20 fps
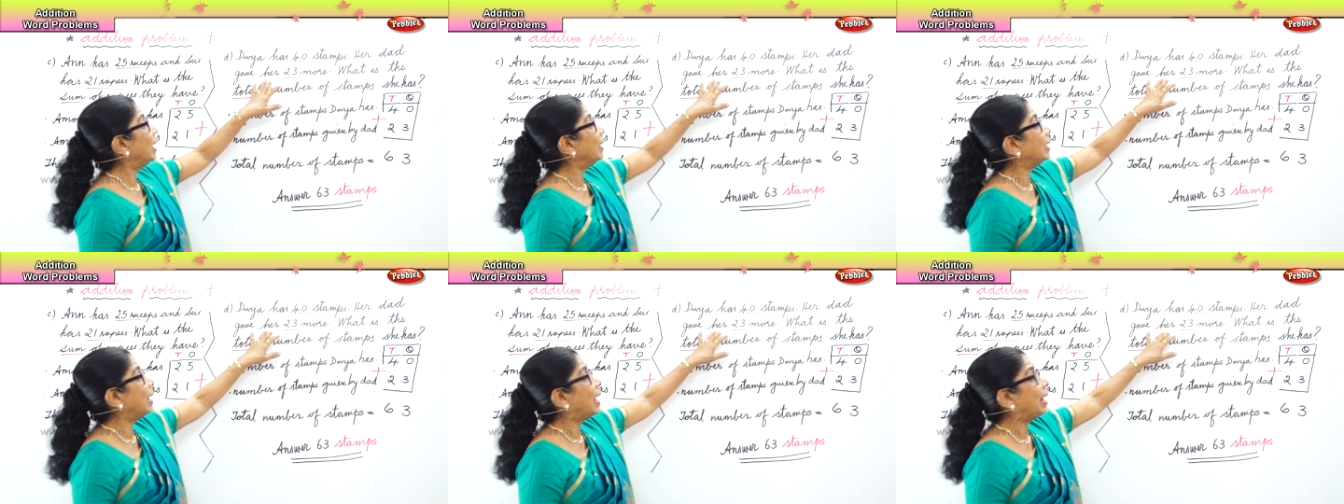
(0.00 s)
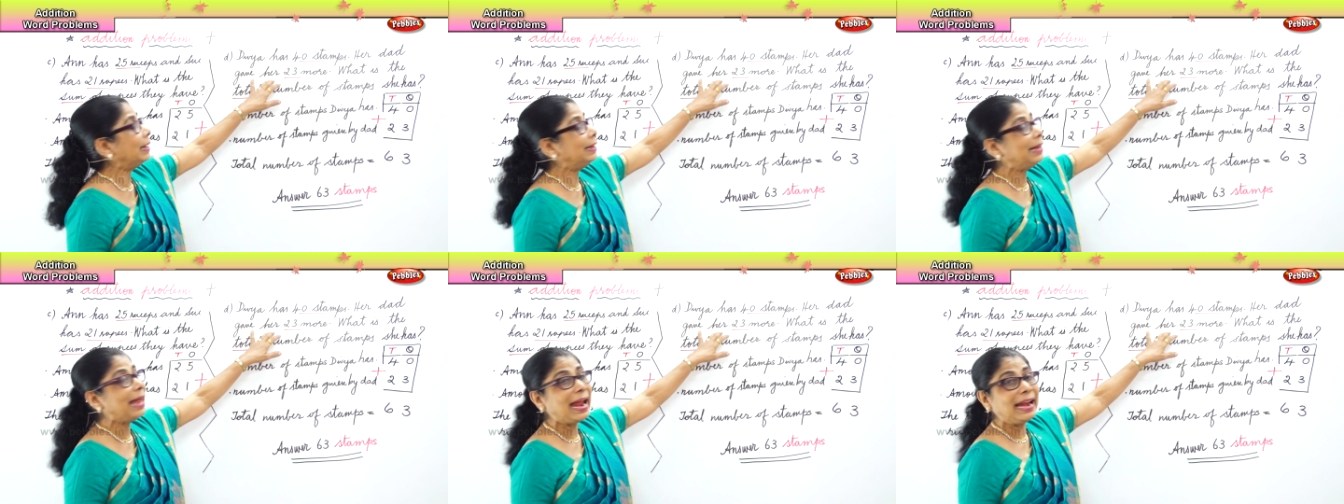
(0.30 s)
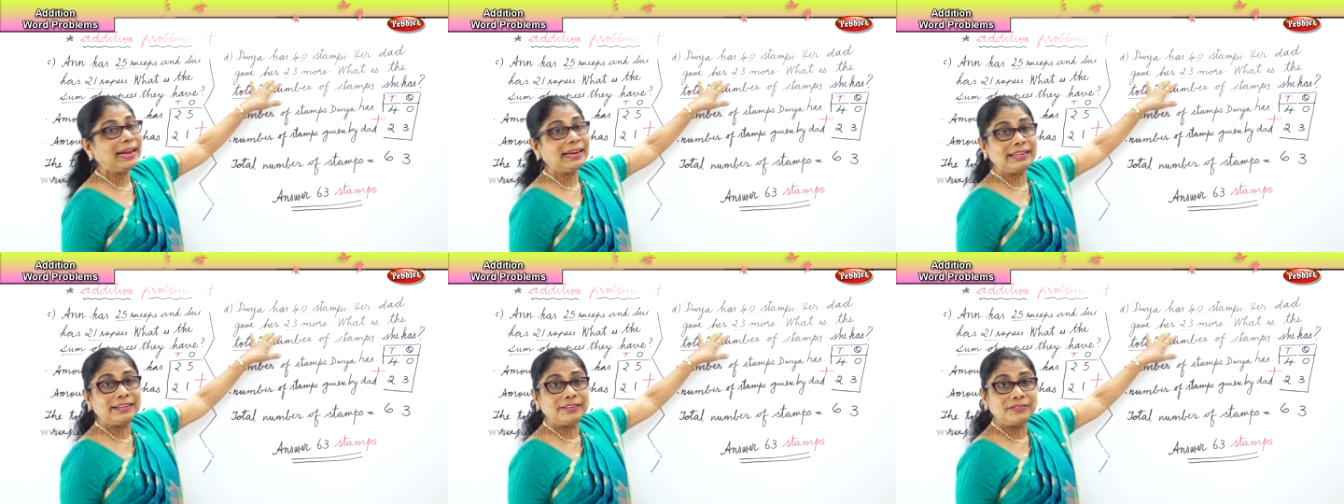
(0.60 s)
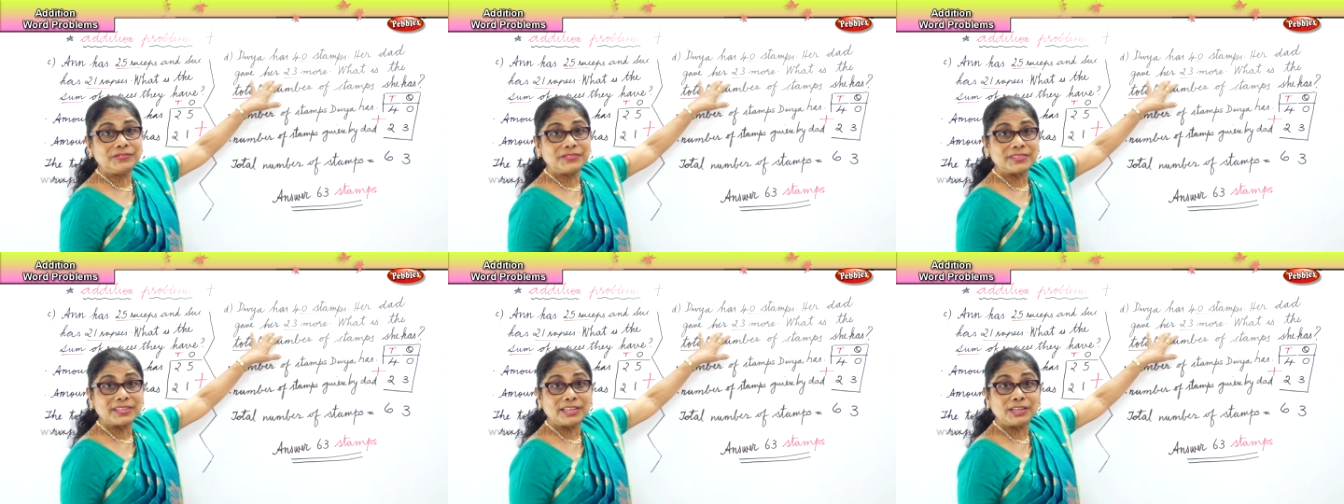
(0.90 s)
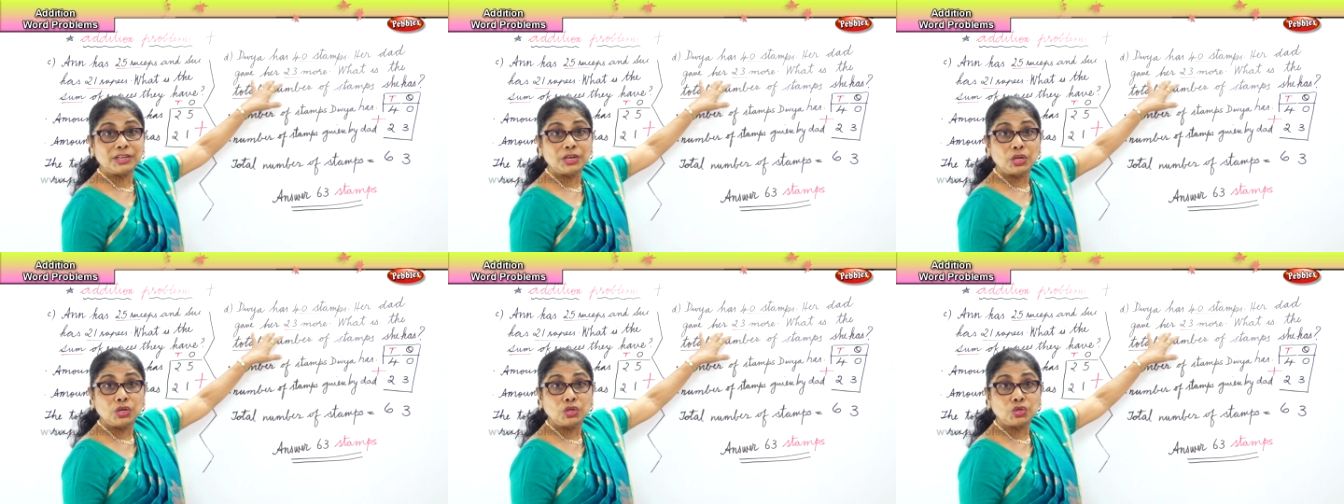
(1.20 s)
and her dad gives
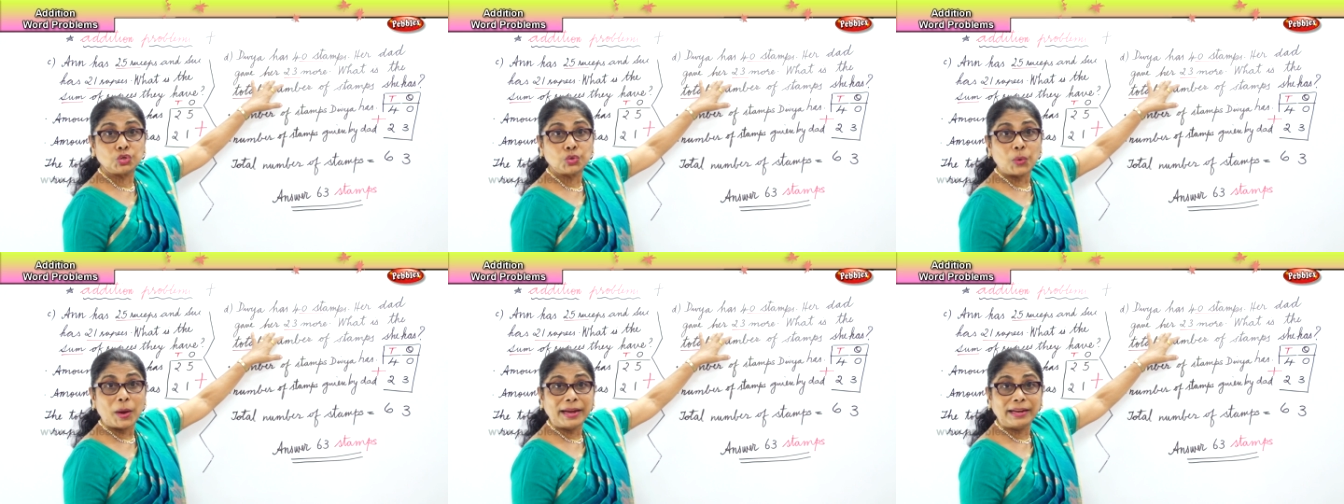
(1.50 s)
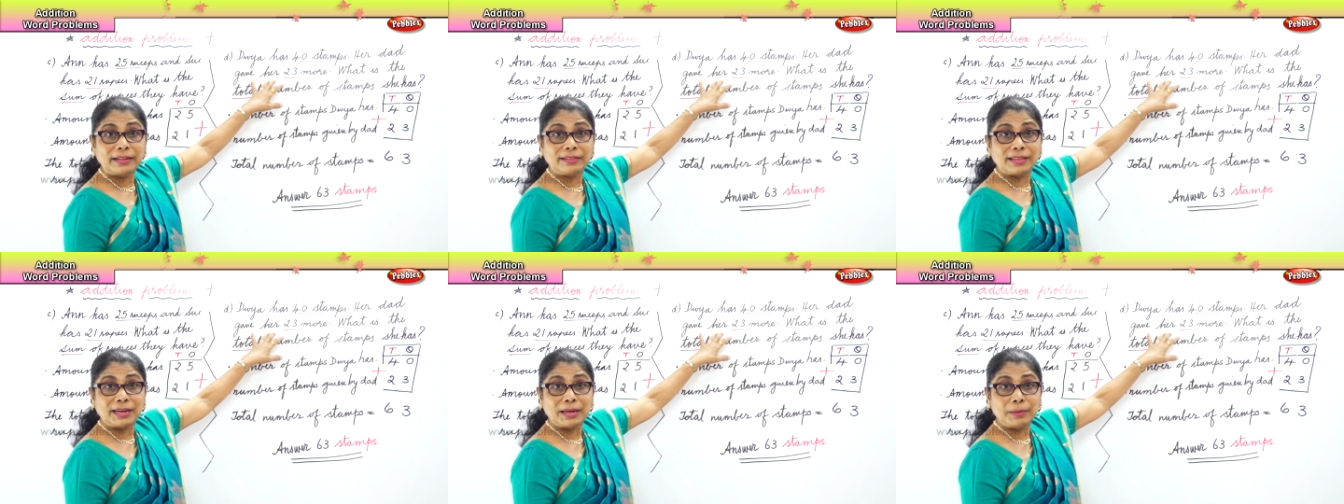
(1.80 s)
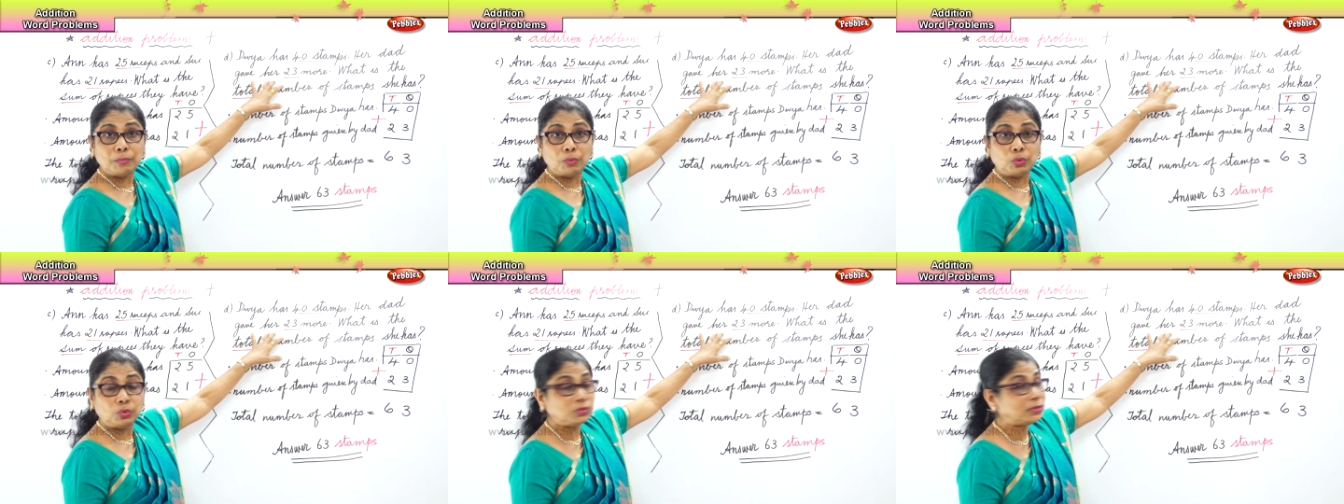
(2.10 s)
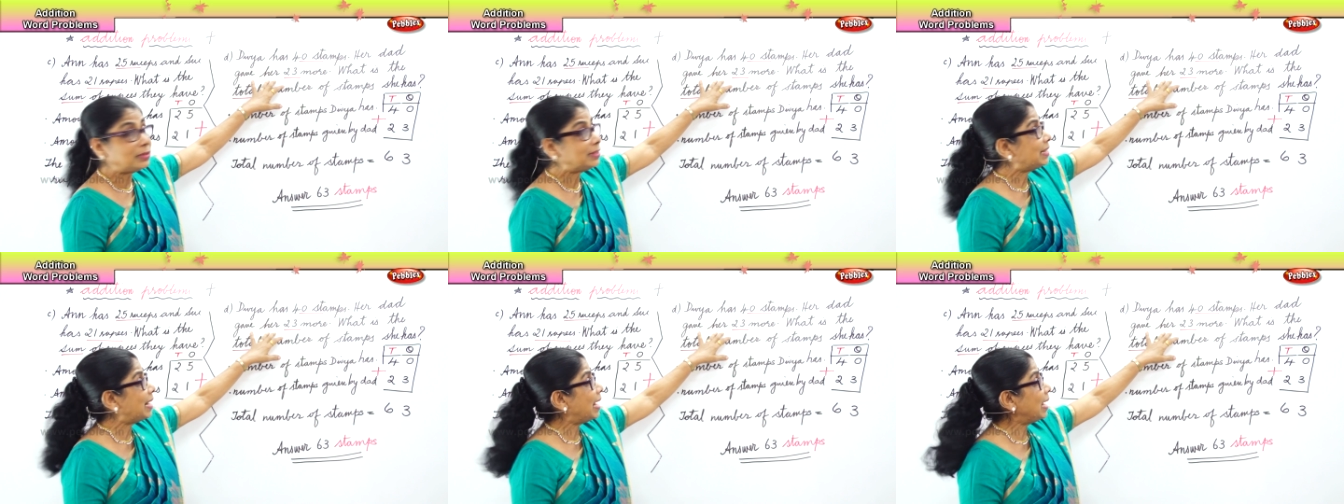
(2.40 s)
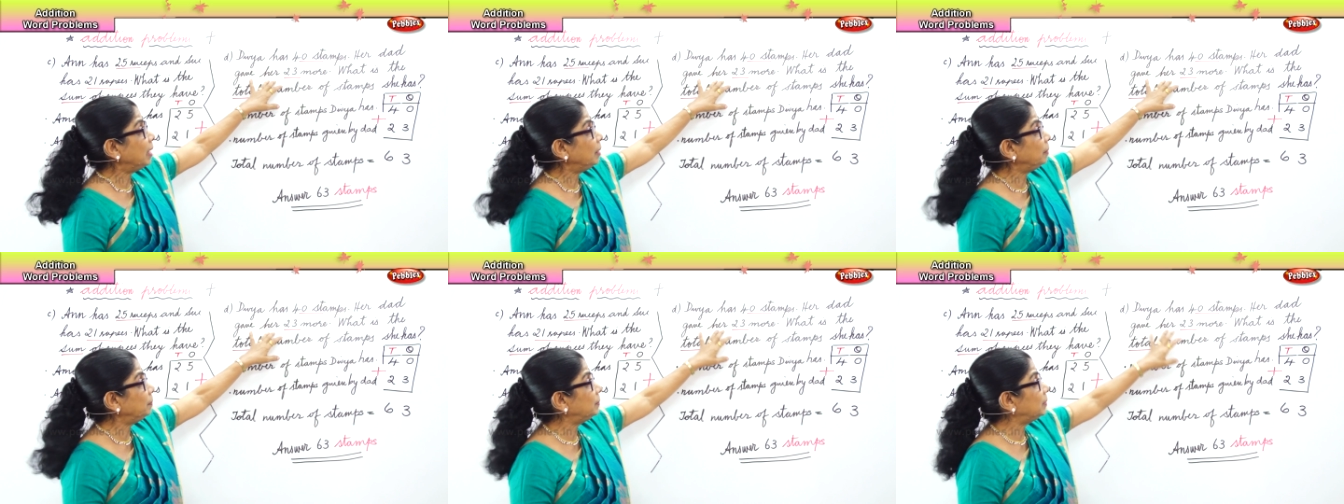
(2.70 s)
her 23 more
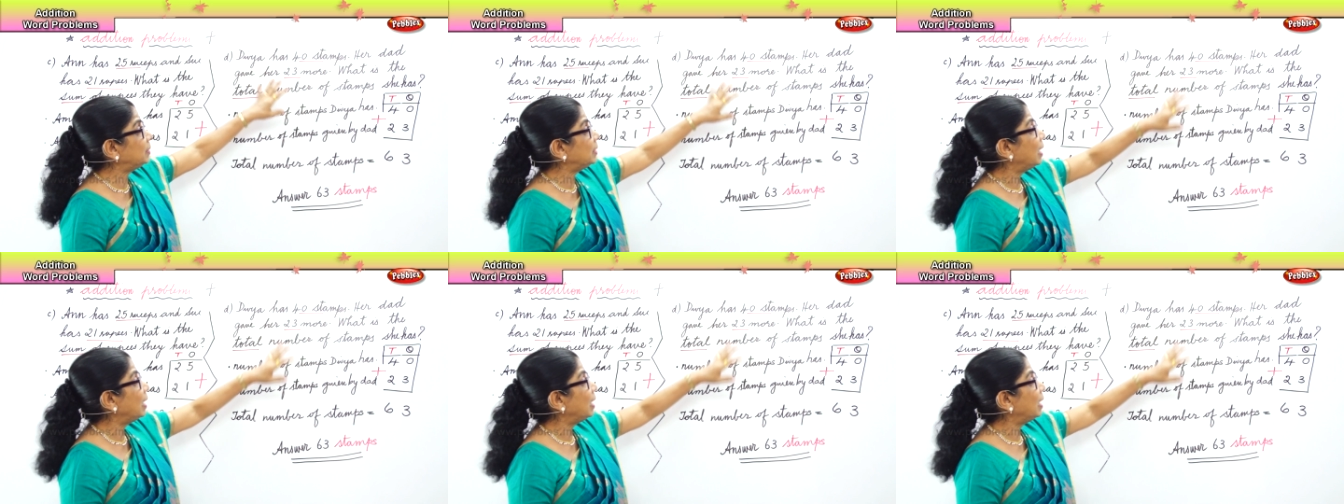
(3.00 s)
stamps.